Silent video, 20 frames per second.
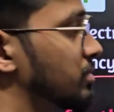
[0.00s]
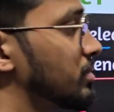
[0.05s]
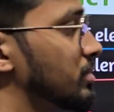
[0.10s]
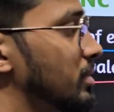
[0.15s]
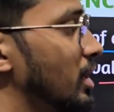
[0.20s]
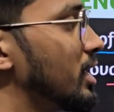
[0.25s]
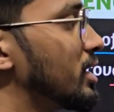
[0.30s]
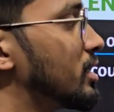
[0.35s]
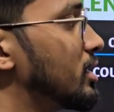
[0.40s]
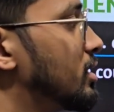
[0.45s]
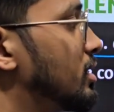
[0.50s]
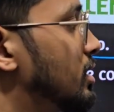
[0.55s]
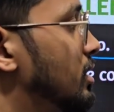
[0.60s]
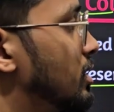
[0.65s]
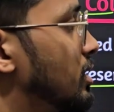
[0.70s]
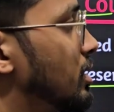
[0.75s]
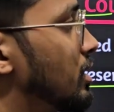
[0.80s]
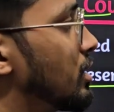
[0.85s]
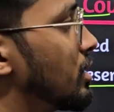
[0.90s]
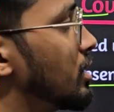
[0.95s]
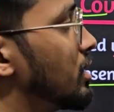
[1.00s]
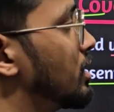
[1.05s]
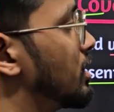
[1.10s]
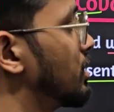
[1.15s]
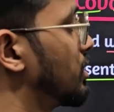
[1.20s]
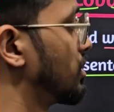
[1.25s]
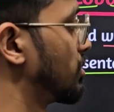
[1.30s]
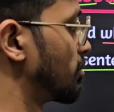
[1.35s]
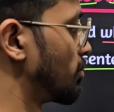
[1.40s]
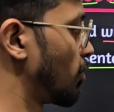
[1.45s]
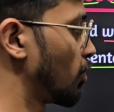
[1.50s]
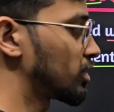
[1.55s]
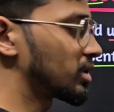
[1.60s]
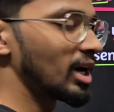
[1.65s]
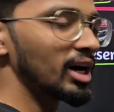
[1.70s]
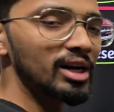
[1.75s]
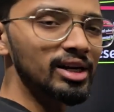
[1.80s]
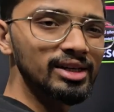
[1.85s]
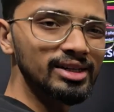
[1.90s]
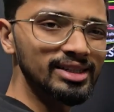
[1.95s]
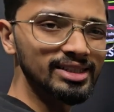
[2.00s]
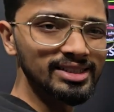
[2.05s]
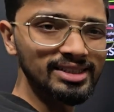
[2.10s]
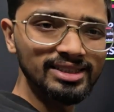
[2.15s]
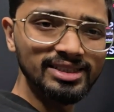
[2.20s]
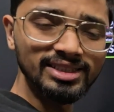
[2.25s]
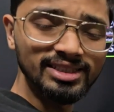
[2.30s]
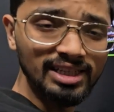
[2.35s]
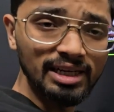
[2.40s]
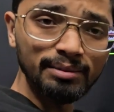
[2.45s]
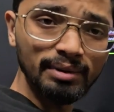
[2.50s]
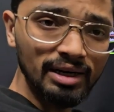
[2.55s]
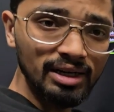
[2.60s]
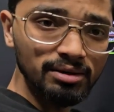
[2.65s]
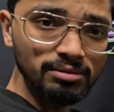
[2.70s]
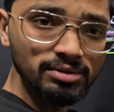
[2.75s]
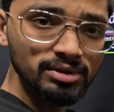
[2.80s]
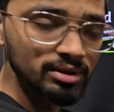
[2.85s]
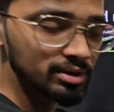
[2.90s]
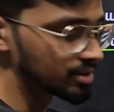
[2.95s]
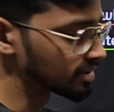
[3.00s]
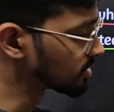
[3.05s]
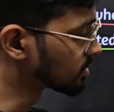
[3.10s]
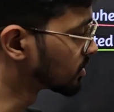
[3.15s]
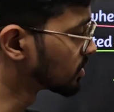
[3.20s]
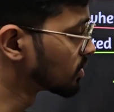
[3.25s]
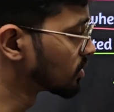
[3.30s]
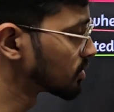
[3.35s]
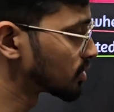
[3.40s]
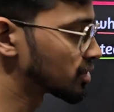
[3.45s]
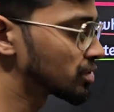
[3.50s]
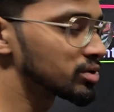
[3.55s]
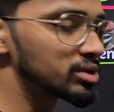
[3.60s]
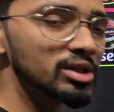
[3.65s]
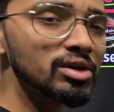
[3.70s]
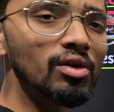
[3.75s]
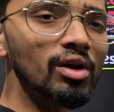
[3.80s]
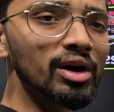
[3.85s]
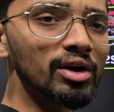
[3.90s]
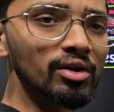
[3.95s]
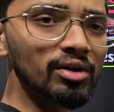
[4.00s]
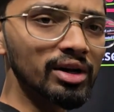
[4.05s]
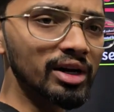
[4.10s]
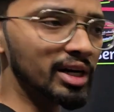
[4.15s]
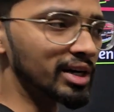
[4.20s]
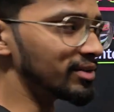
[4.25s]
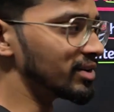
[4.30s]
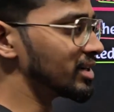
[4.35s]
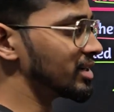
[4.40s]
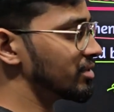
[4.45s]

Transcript: right? Both are same atoms. So zero electronegativity